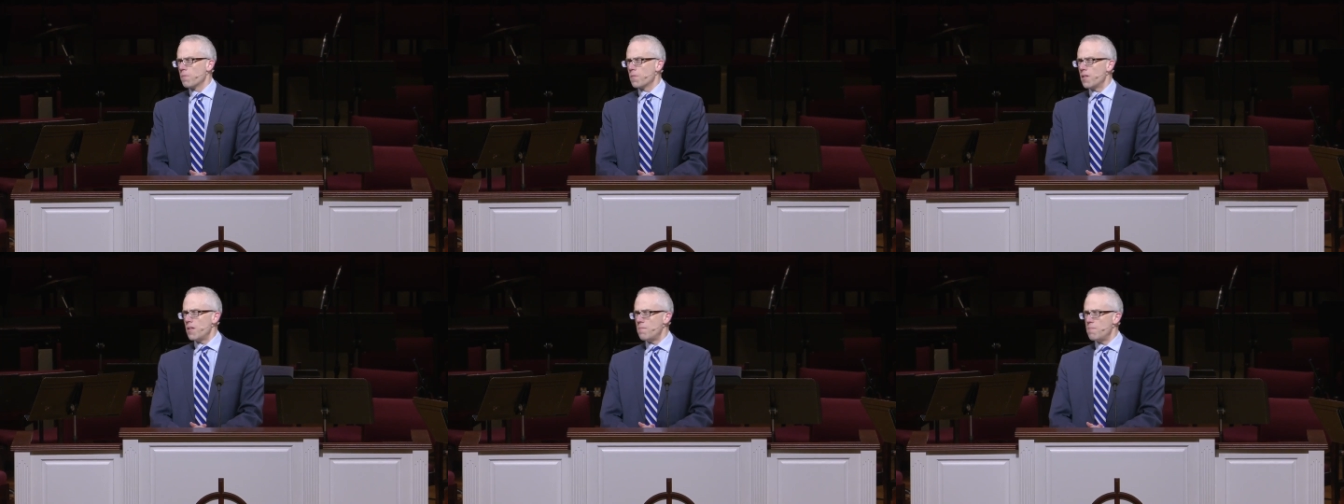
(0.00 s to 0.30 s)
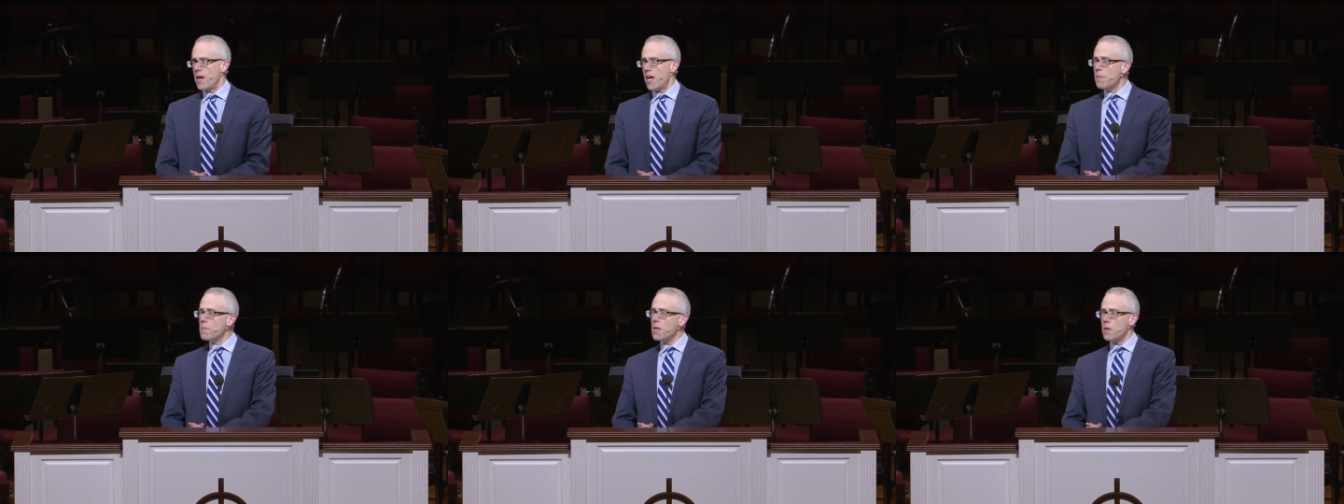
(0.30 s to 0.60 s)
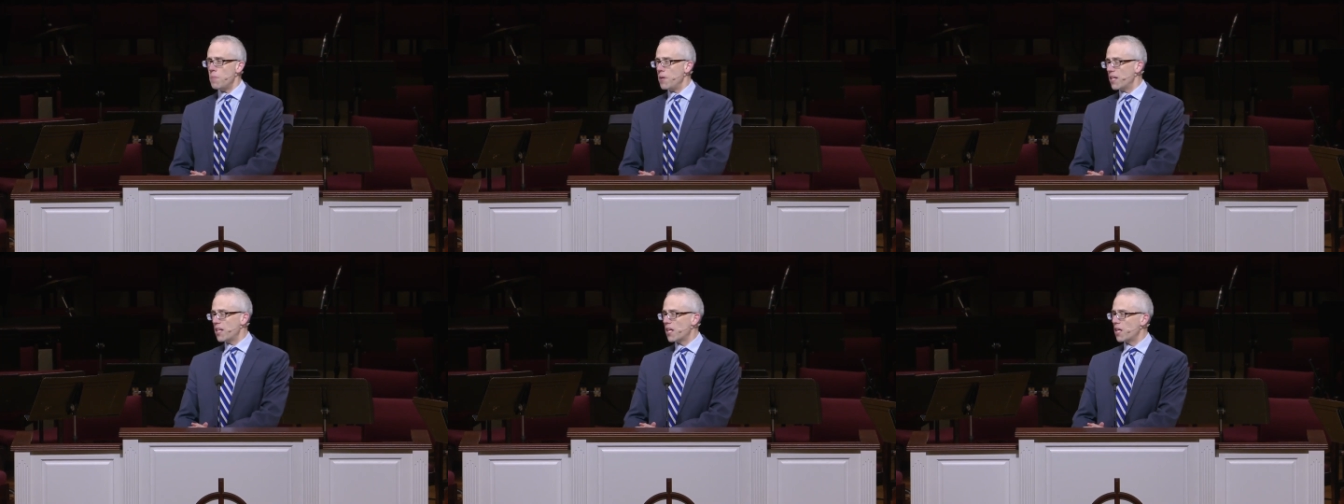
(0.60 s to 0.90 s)
it may
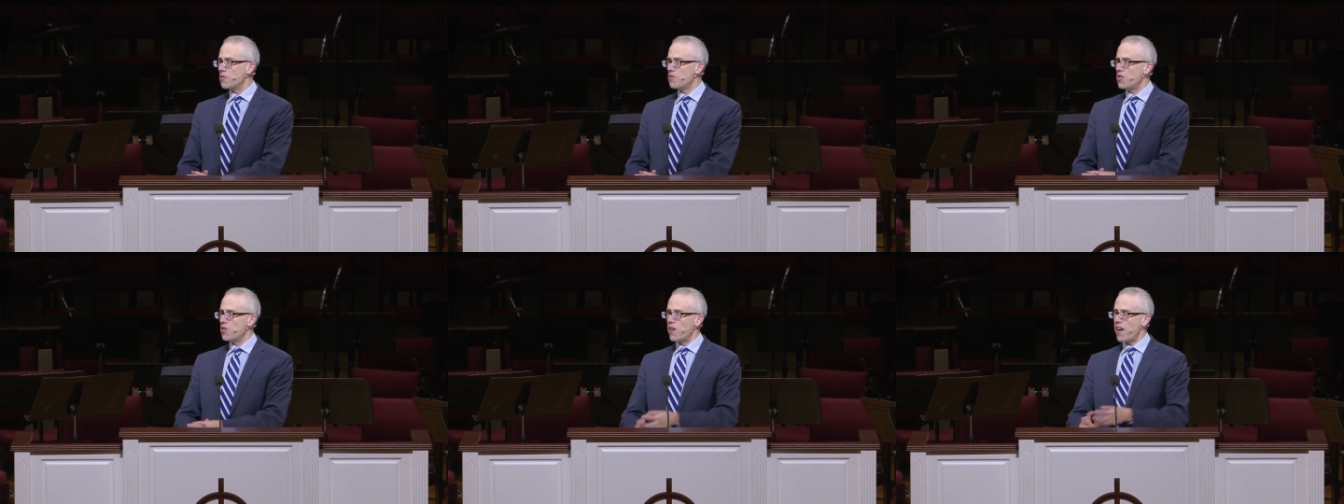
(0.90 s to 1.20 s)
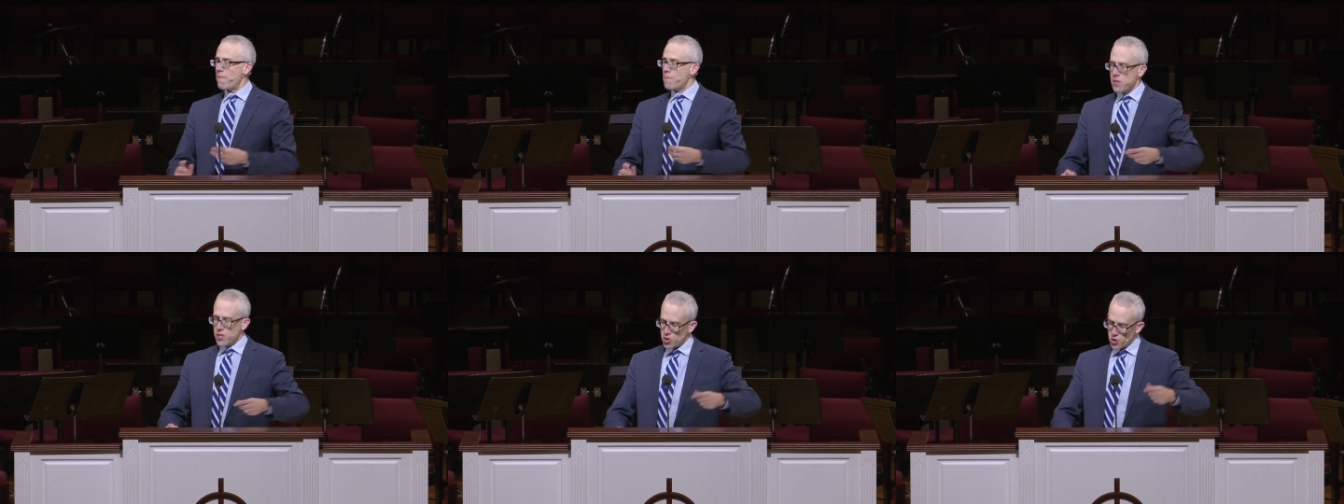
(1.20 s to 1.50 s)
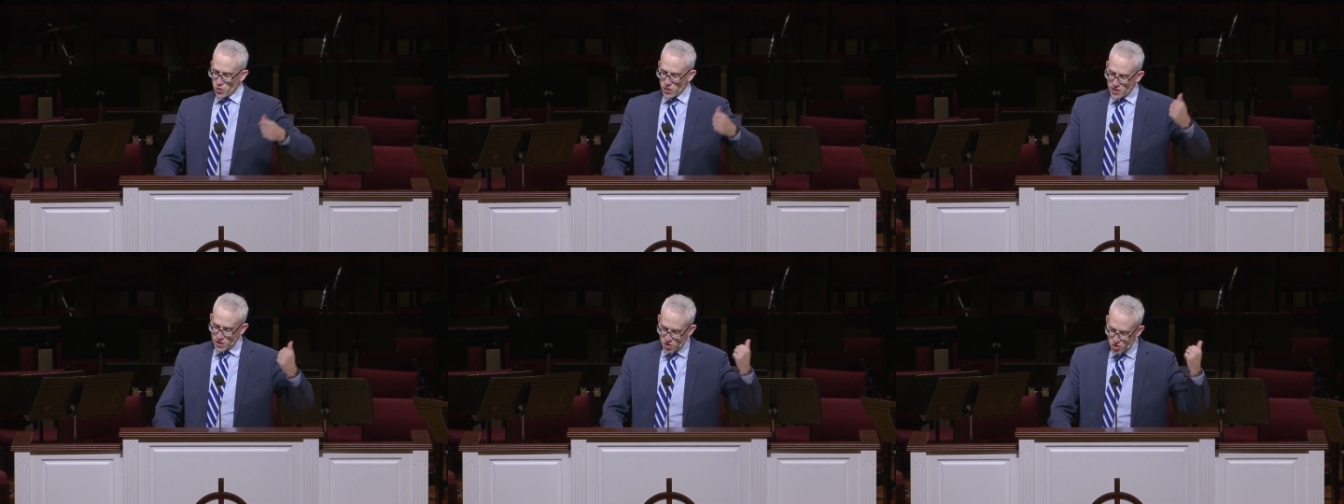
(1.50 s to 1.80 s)
be because you have been
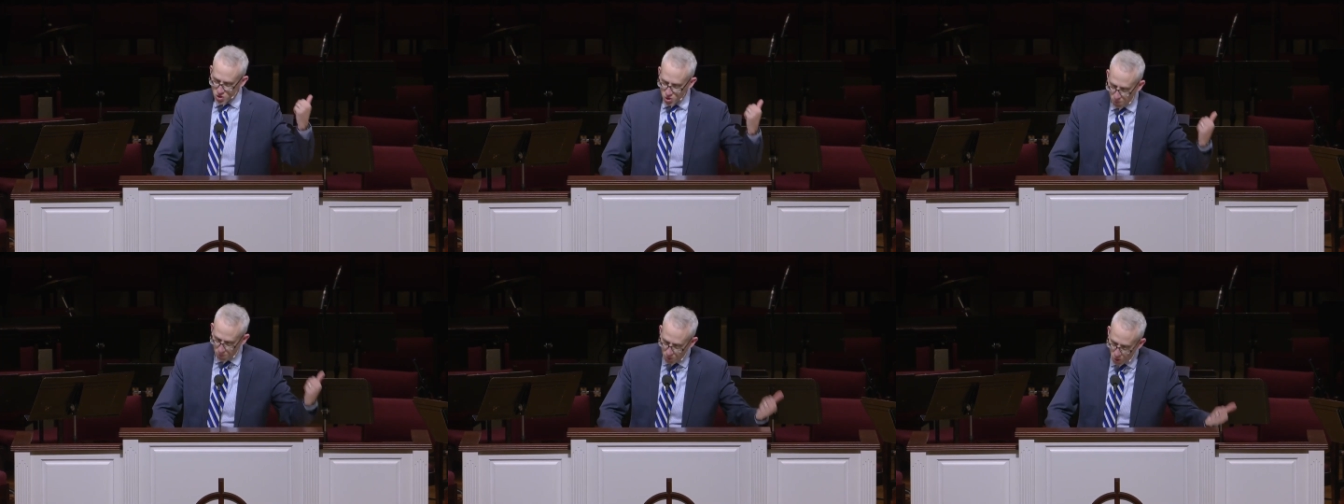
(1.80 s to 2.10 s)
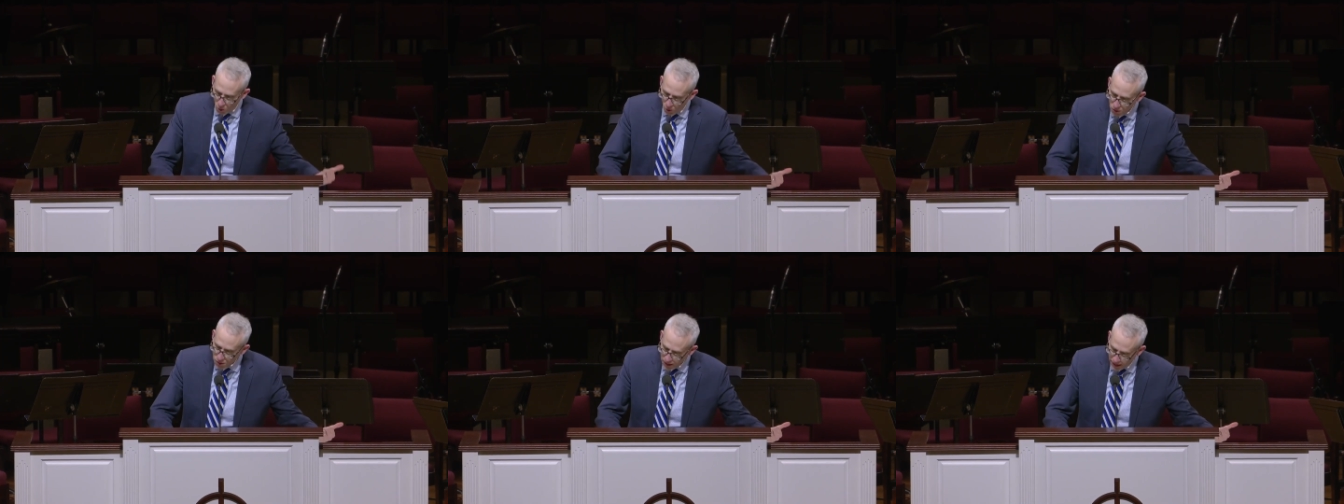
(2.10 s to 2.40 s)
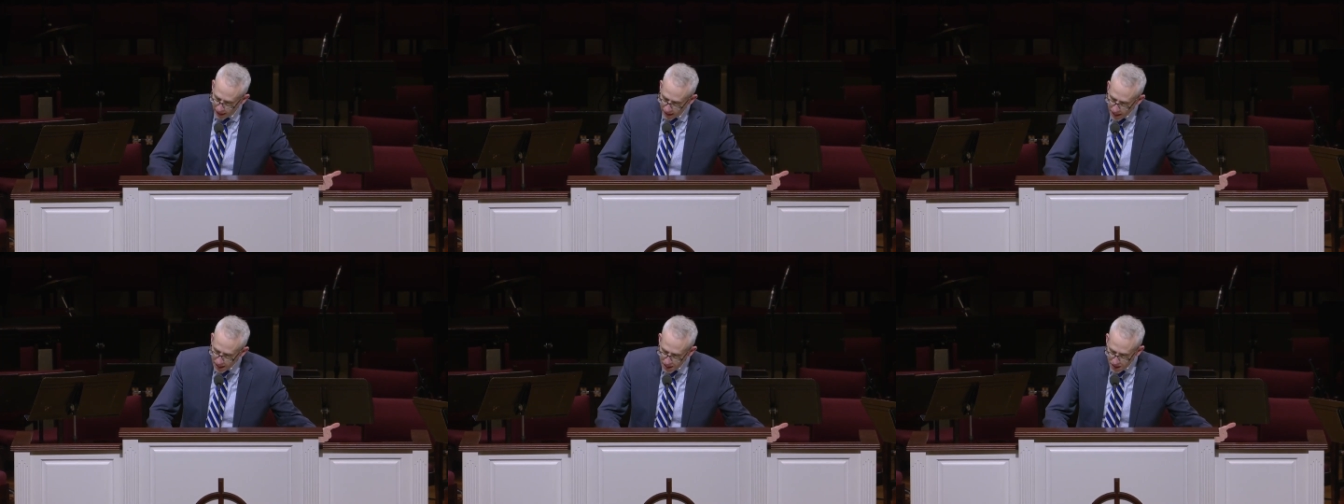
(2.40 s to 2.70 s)
treated so
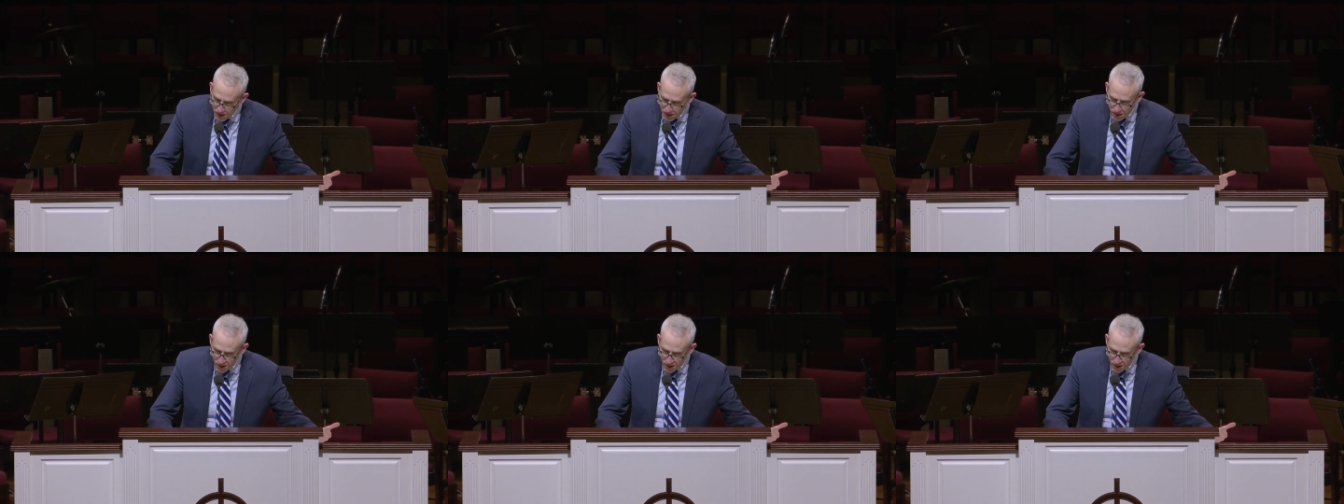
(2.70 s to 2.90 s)
poorly